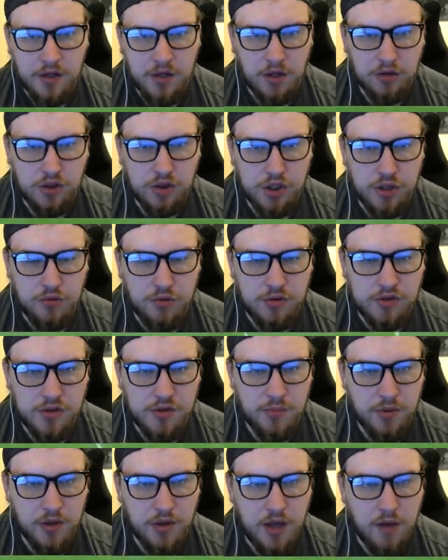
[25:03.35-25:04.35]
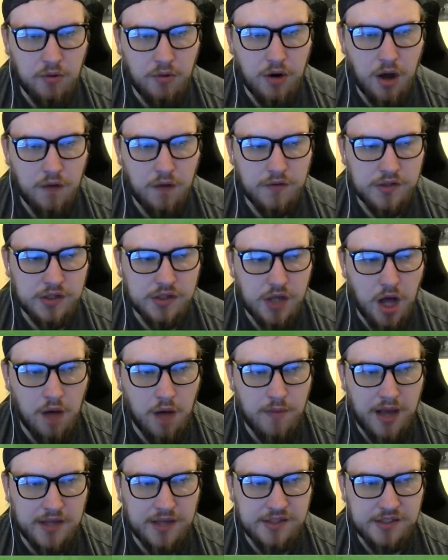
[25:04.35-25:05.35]
Sionchu wants to put that one over to
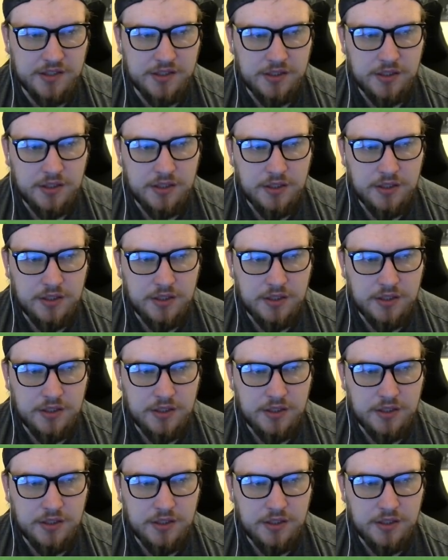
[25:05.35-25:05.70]
Gomez.